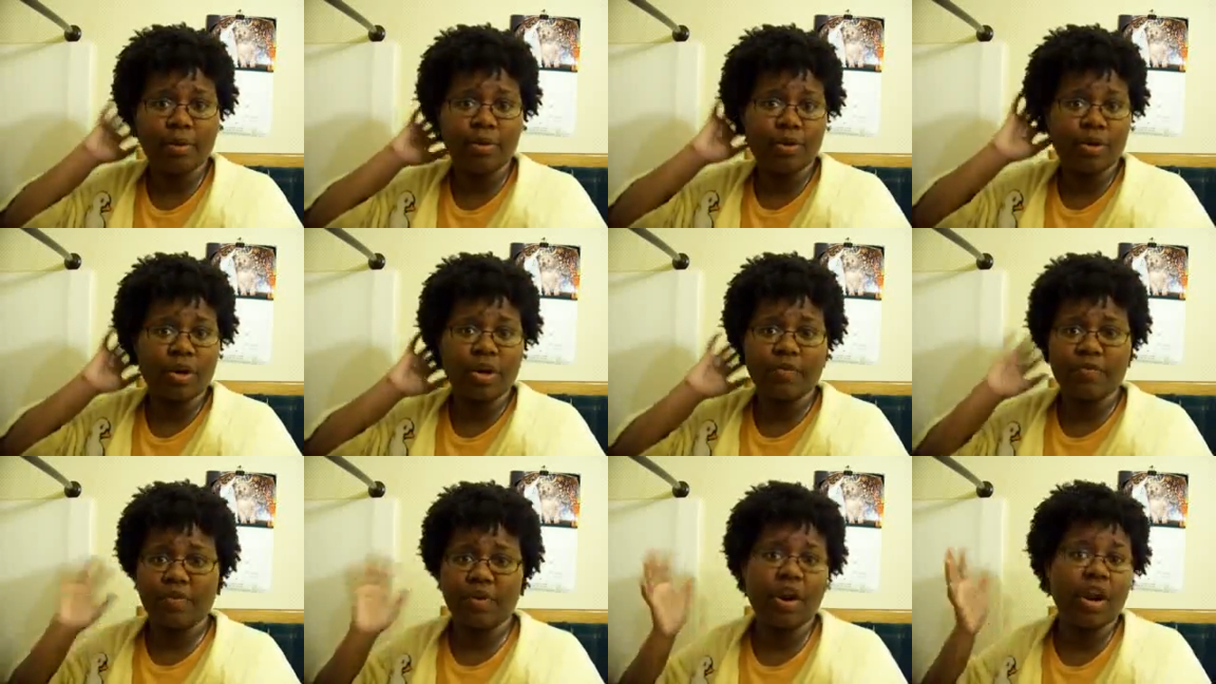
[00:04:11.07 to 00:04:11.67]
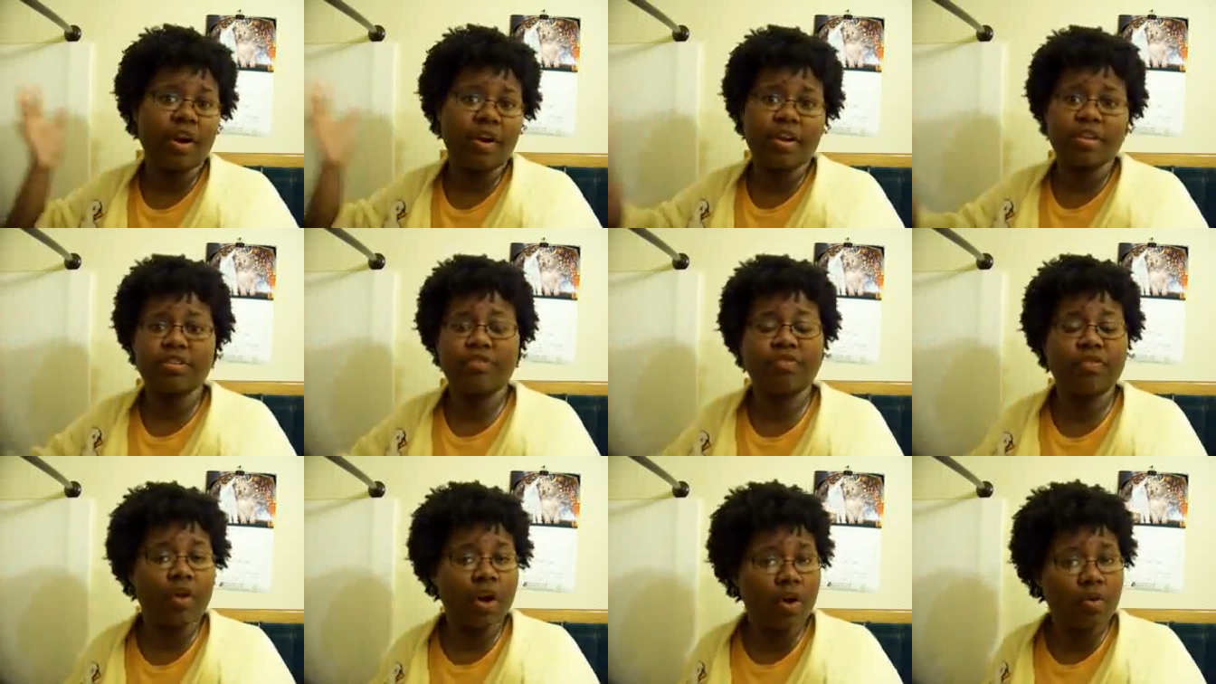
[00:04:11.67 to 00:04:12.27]
If your if your hair is
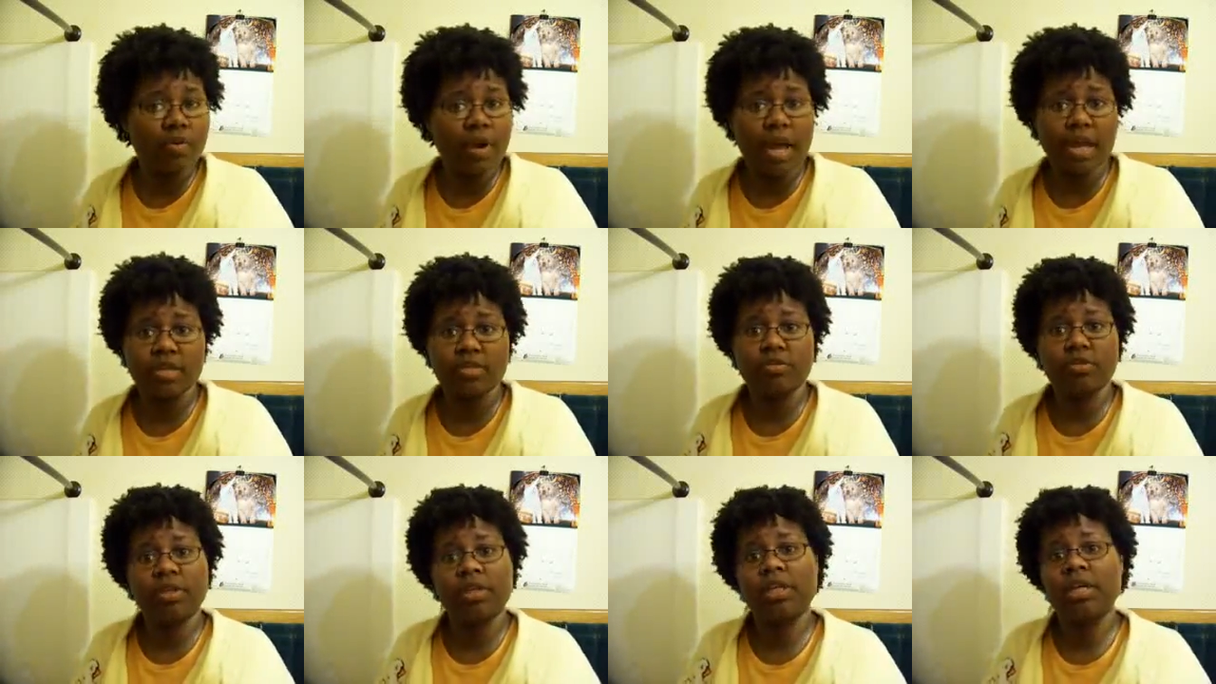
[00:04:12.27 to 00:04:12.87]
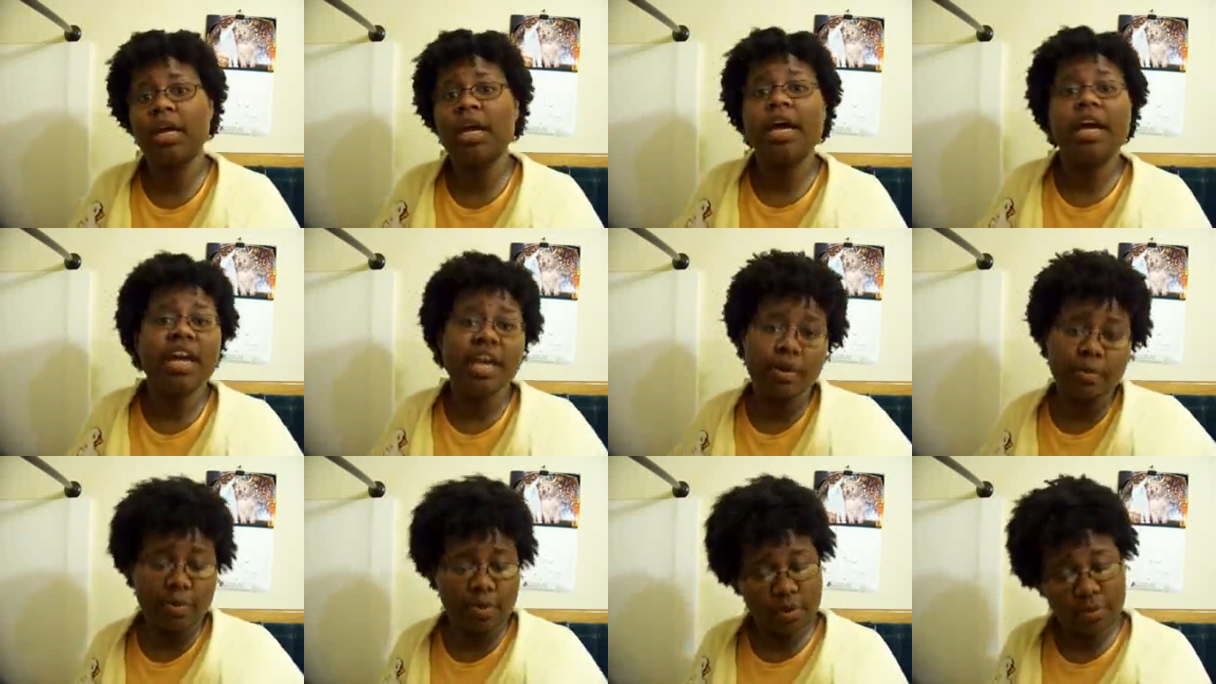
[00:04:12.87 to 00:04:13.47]
a fro naturally,
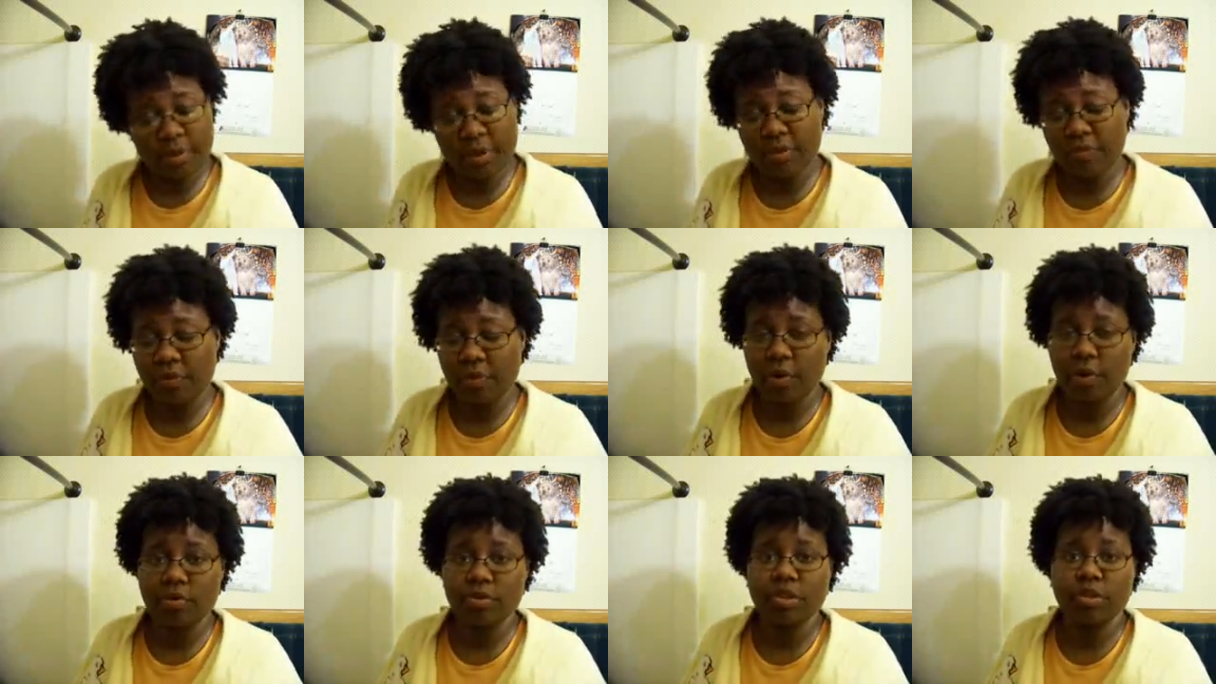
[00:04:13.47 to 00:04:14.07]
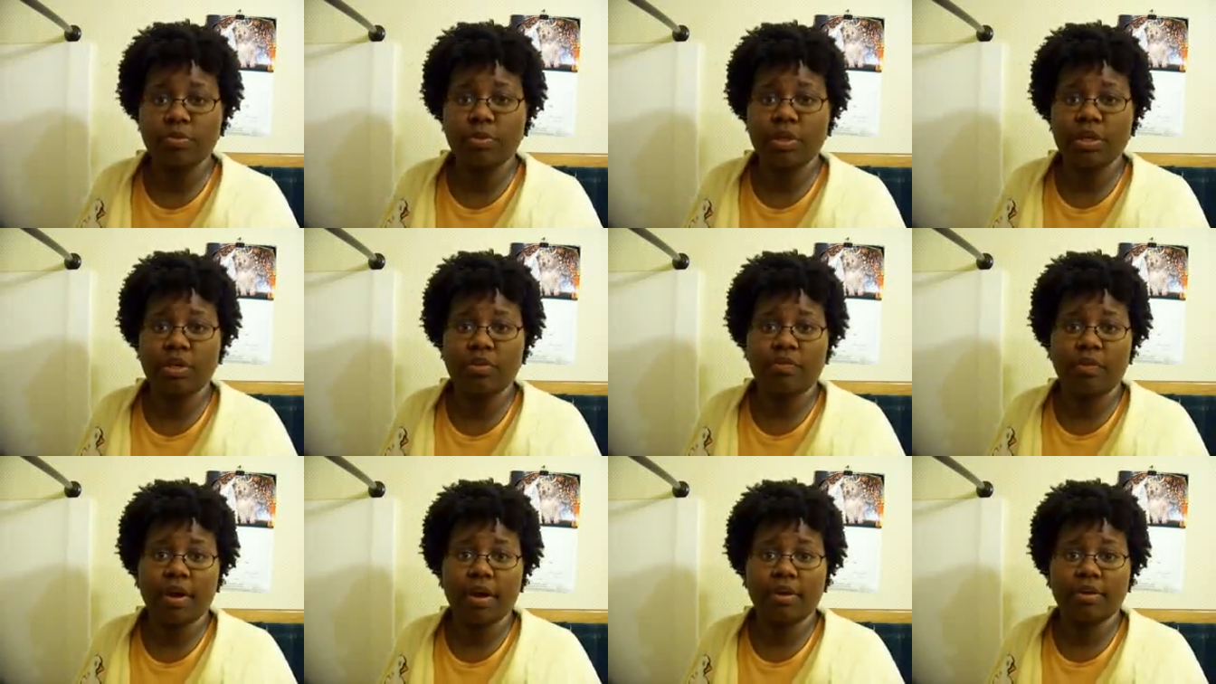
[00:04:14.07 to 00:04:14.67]
it will be a fro just with a
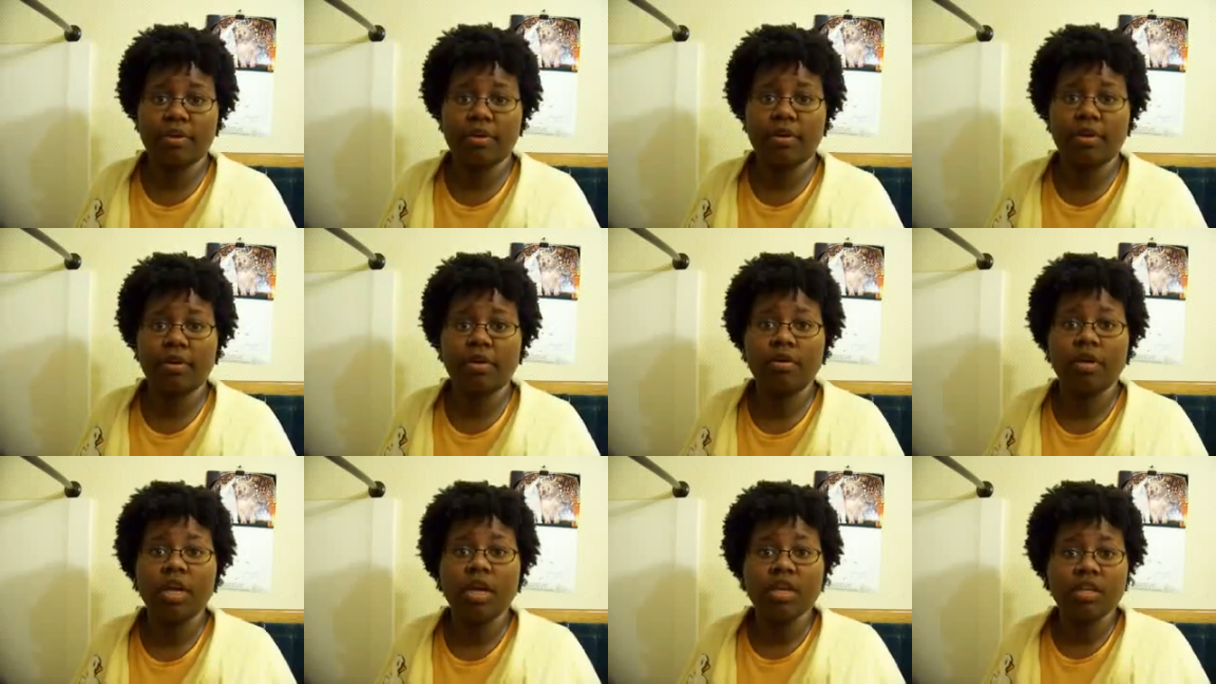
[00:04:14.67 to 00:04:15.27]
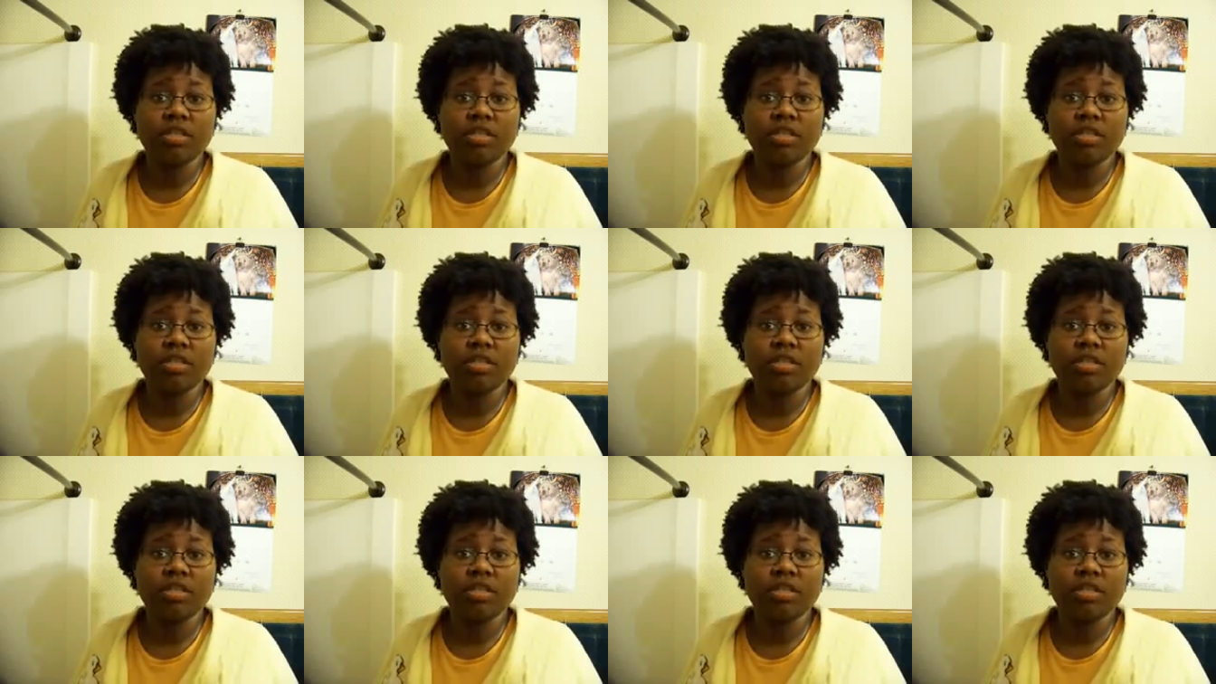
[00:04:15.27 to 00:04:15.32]
defined curl.